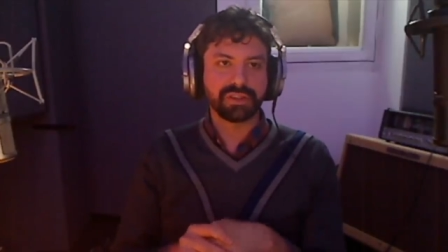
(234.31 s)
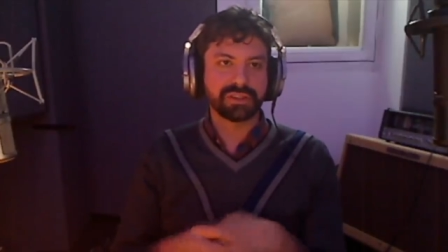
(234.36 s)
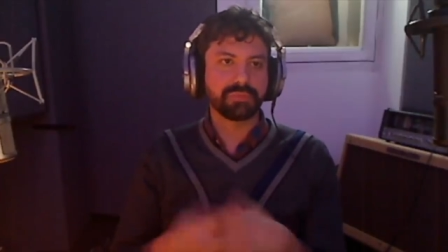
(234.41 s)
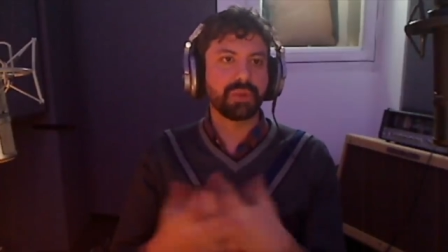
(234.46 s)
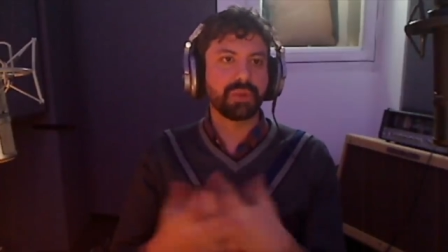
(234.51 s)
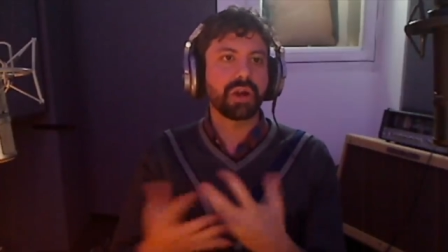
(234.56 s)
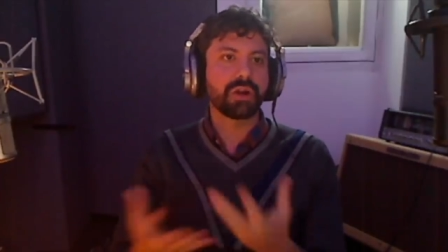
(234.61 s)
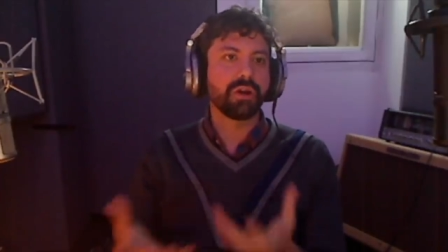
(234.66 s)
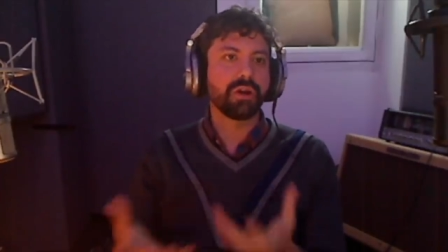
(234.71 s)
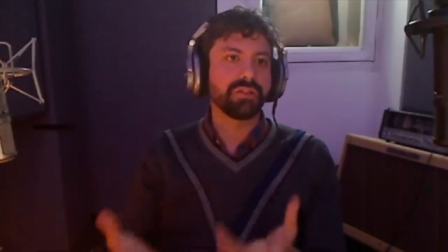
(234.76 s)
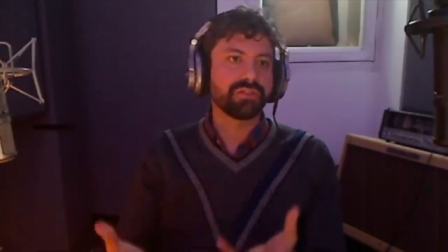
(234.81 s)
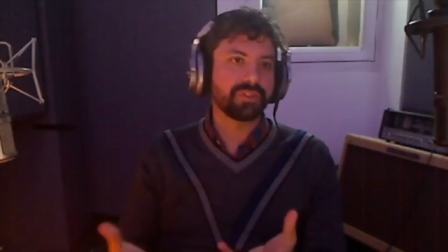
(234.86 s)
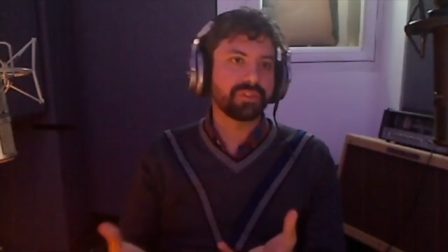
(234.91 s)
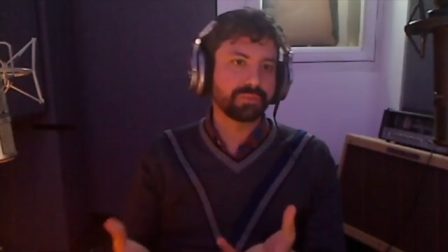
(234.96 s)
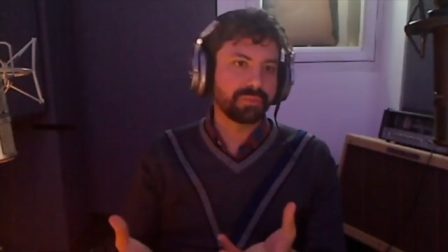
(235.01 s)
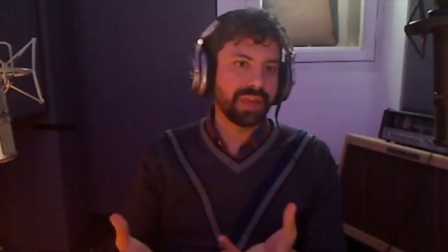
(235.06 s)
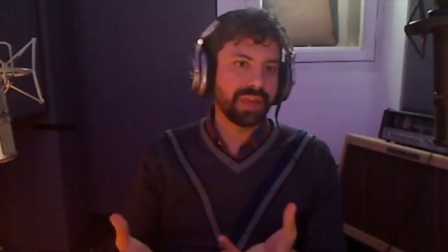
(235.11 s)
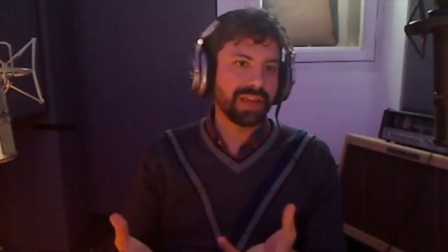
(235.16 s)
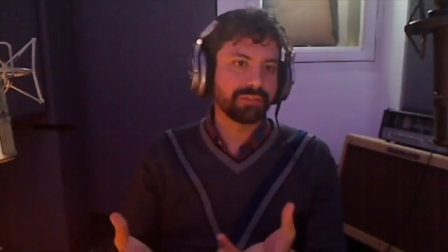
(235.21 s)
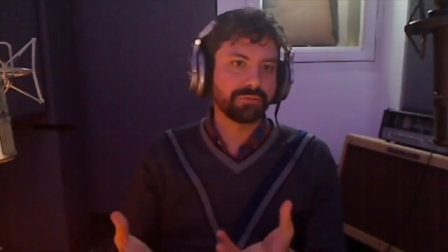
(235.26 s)
a smart contract
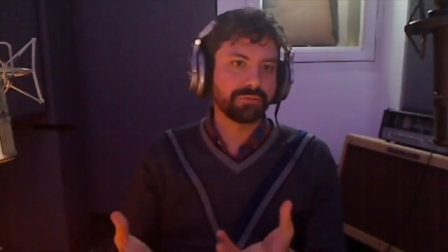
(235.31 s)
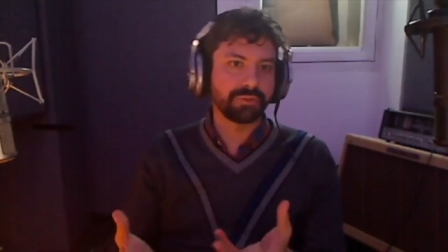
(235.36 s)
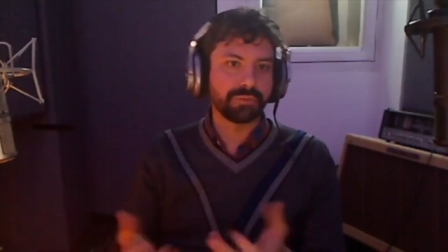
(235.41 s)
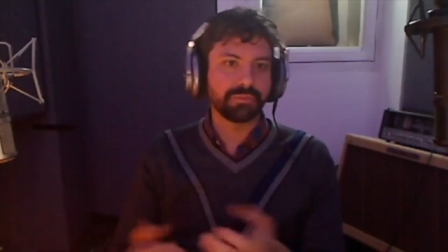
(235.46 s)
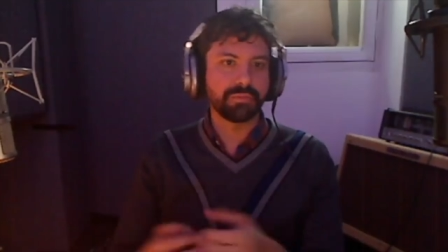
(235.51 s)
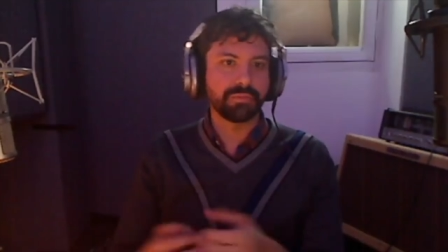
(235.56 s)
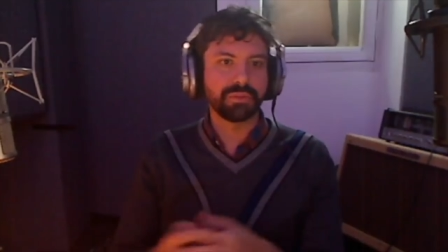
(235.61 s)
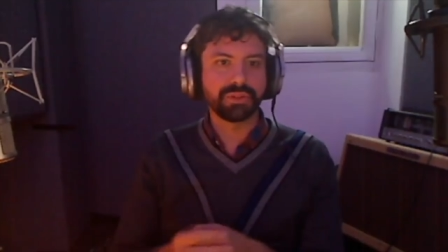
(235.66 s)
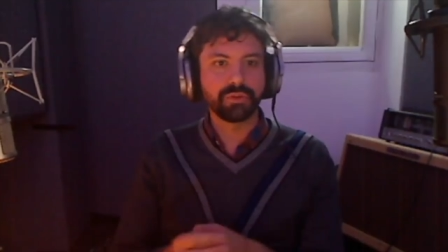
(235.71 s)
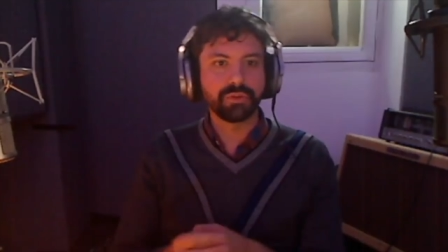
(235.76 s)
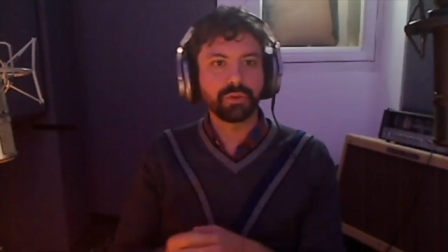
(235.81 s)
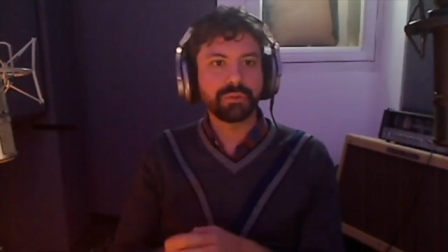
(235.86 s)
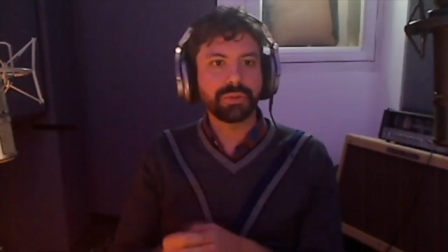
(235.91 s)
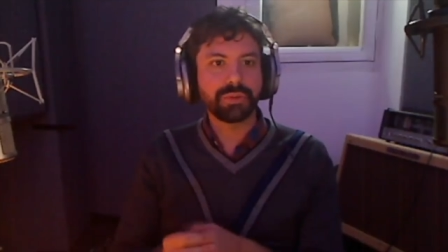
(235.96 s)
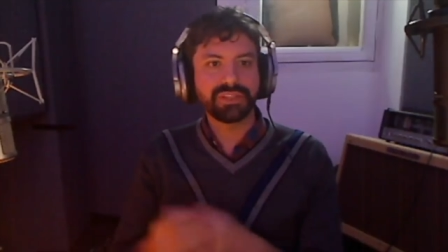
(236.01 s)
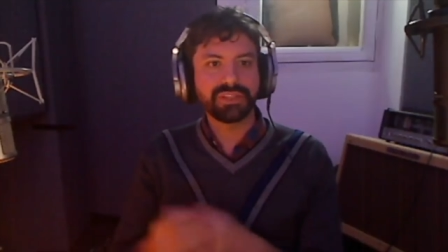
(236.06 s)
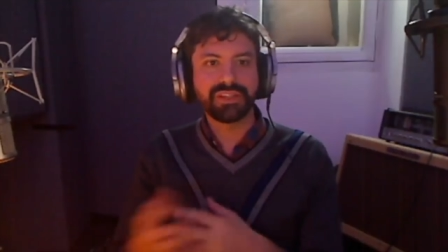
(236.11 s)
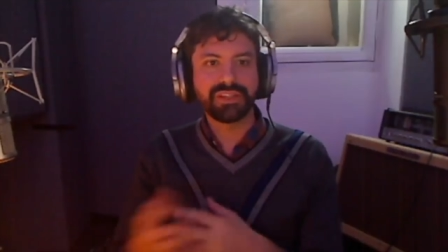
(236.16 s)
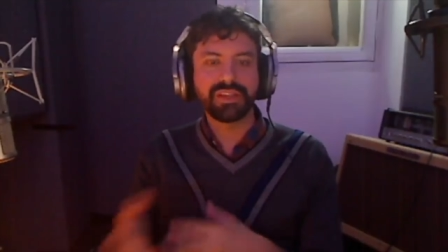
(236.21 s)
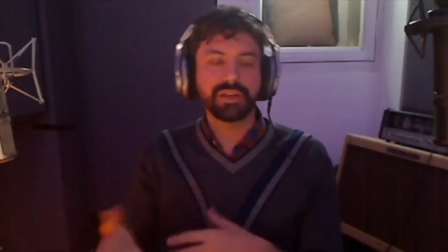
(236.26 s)
platform, but
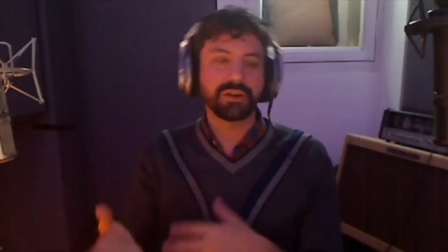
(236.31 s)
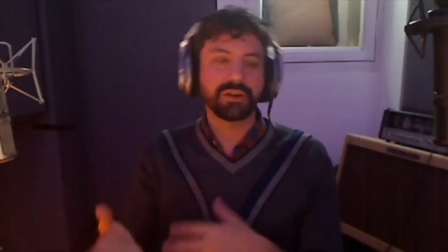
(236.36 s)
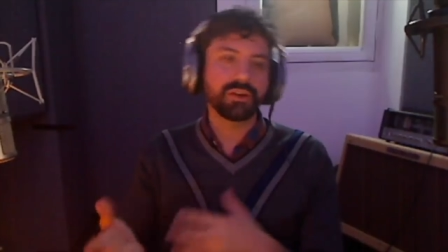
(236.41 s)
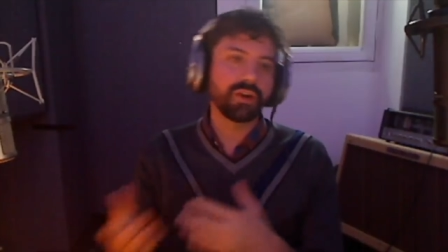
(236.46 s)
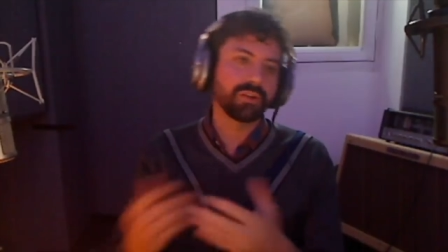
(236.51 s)
normally they are not